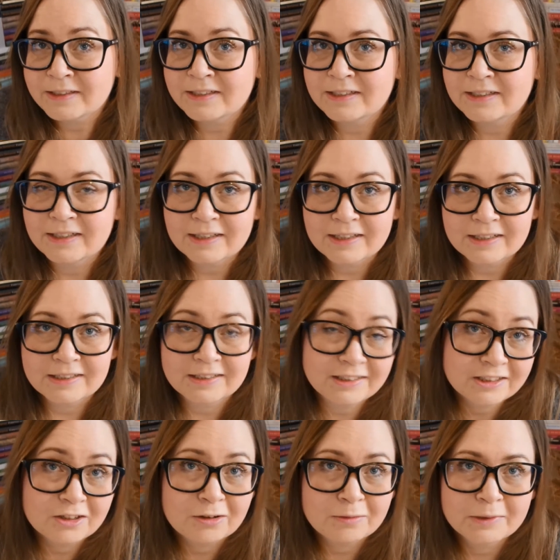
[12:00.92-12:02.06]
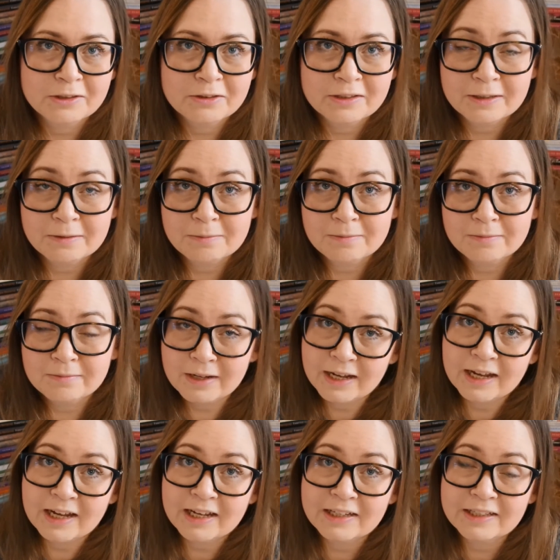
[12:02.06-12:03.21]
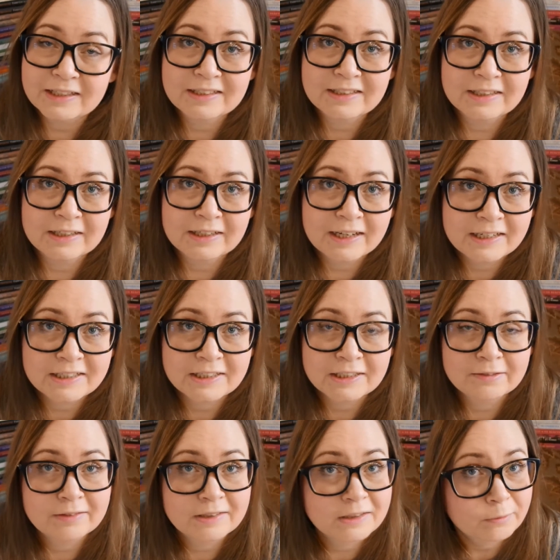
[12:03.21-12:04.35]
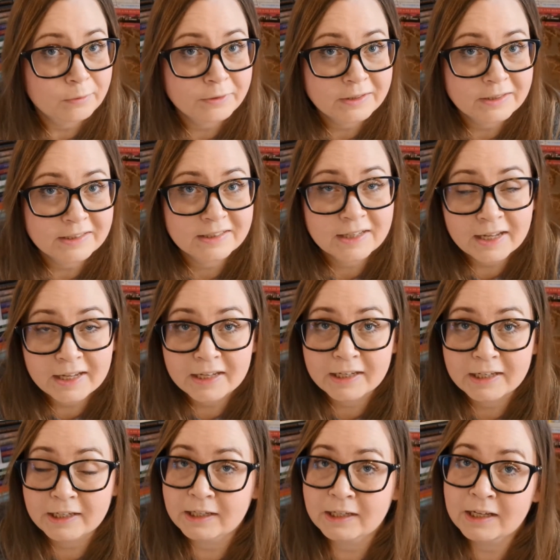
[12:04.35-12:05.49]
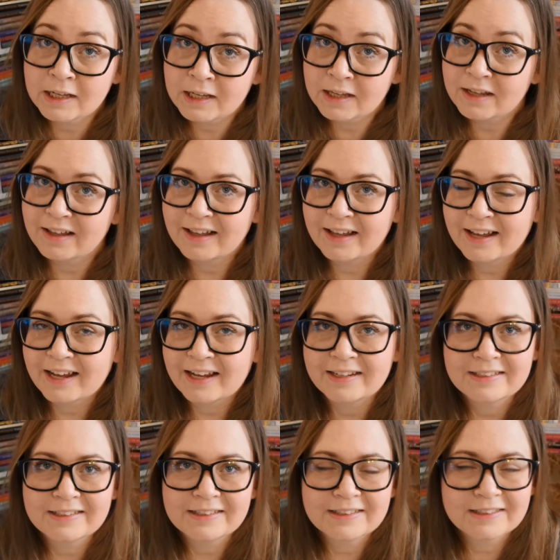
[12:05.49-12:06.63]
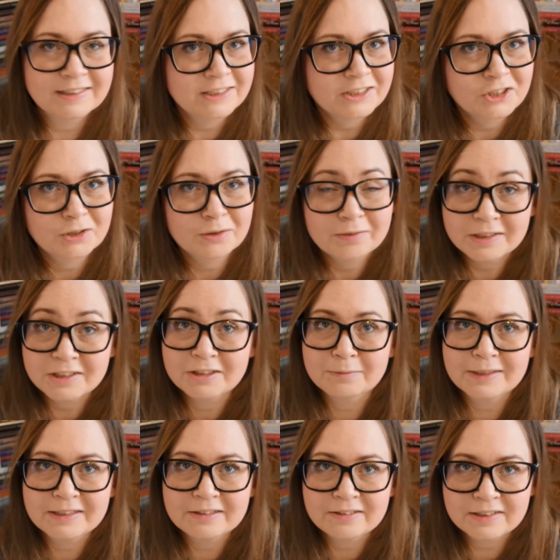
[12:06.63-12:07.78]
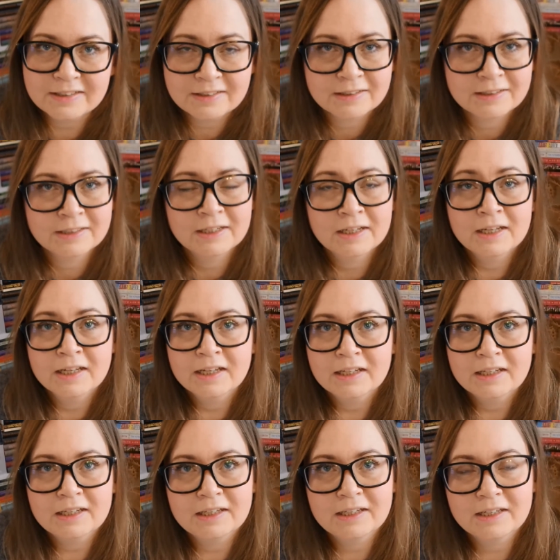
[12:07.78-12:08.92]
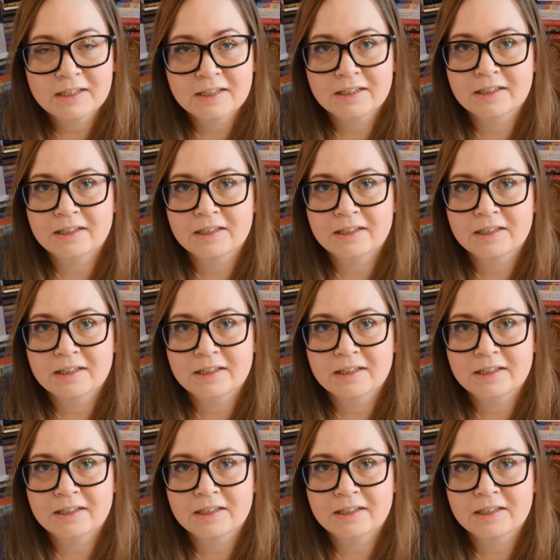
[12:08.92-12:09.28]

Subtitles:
she is coming to him and is engaging with what he's saying and is showing some interests, he